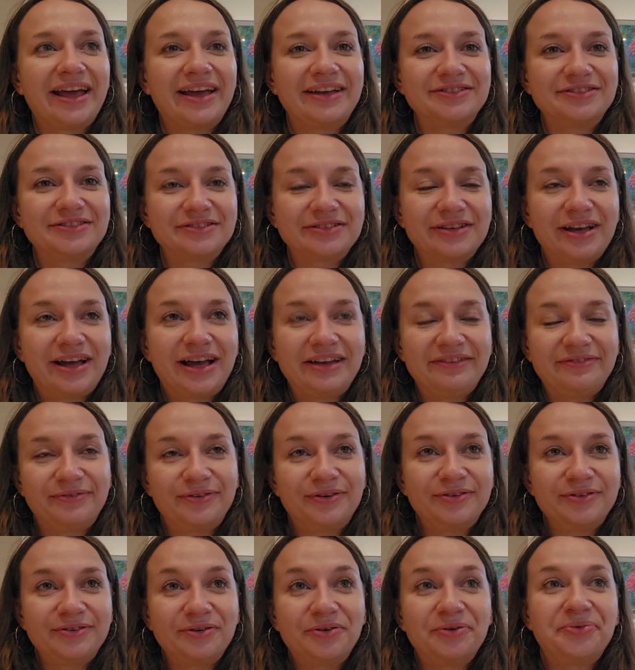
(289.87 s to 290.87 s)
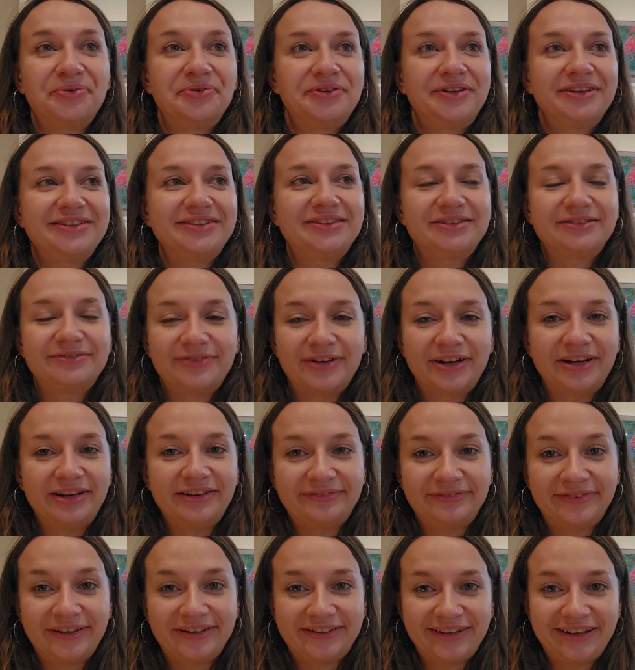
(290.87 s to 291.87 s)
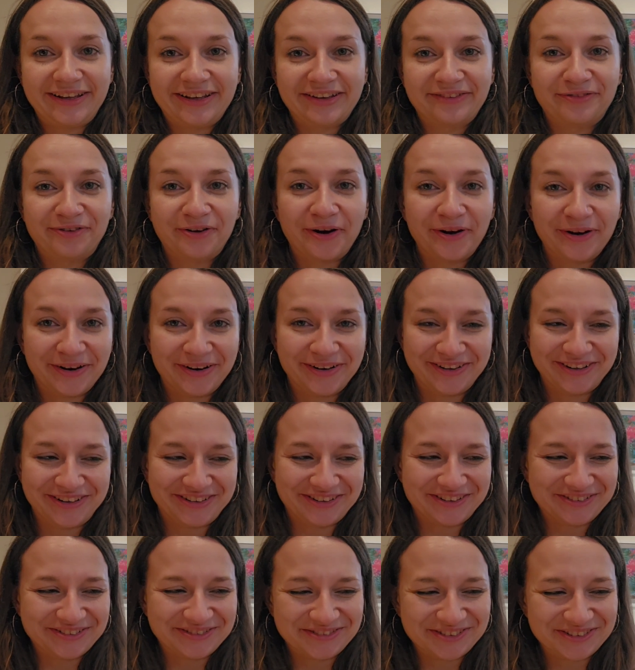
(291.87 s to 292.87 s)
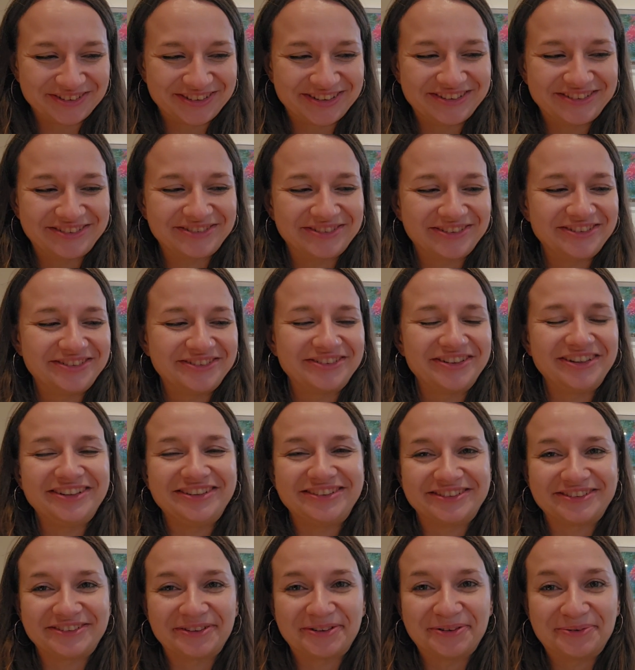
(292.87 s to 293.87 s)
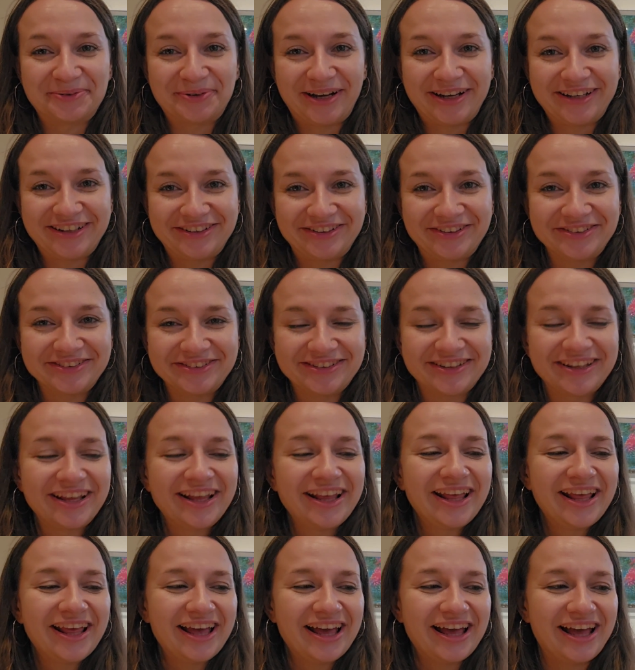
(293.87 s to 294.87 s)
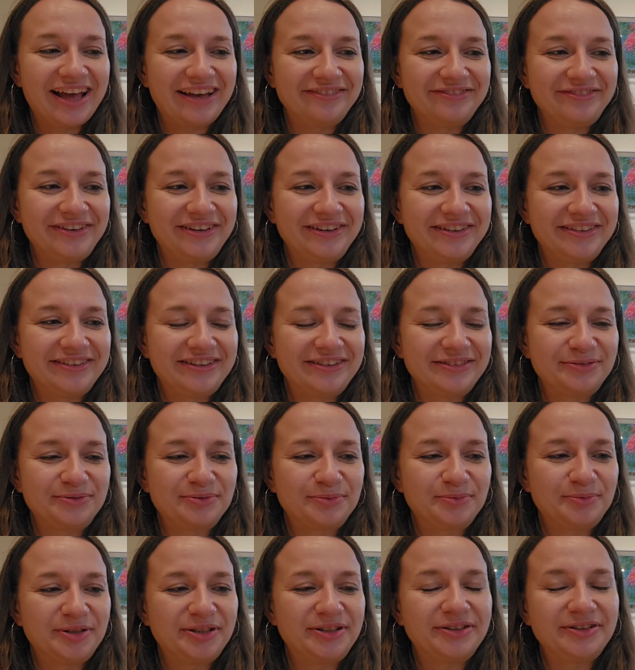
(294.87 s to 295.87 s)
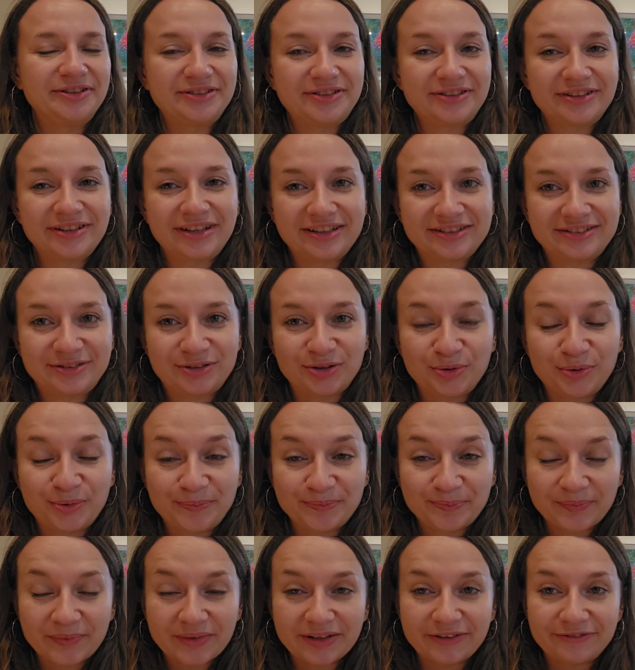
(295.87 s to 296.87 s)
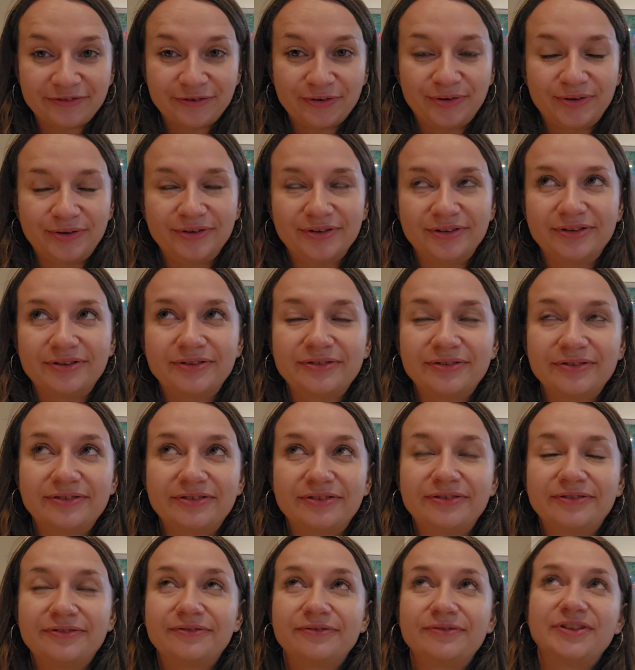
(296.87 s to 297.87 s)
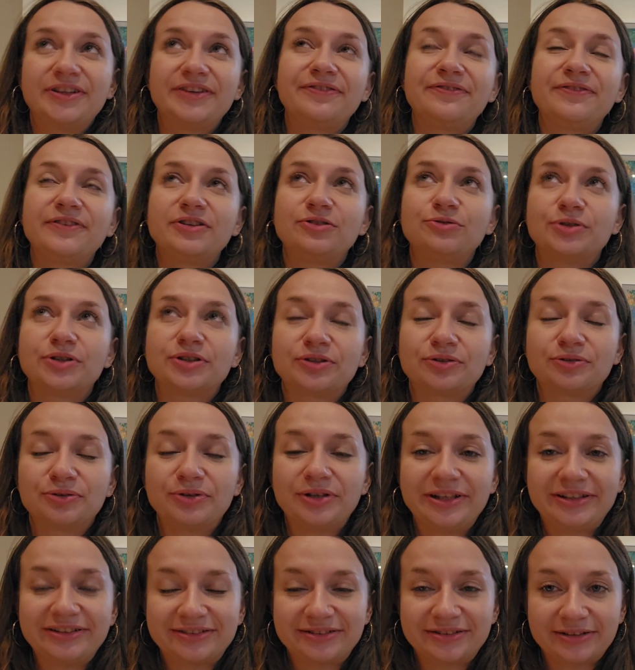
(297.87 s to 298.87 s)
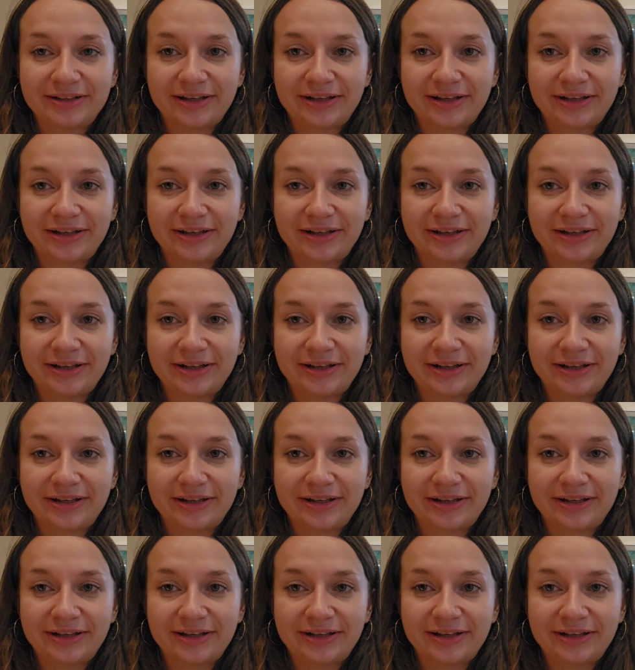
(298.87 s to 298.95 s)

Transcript: So I thought, oh, this is very fitting for for this retreat, so why not? I think this will be good. So for different retreats,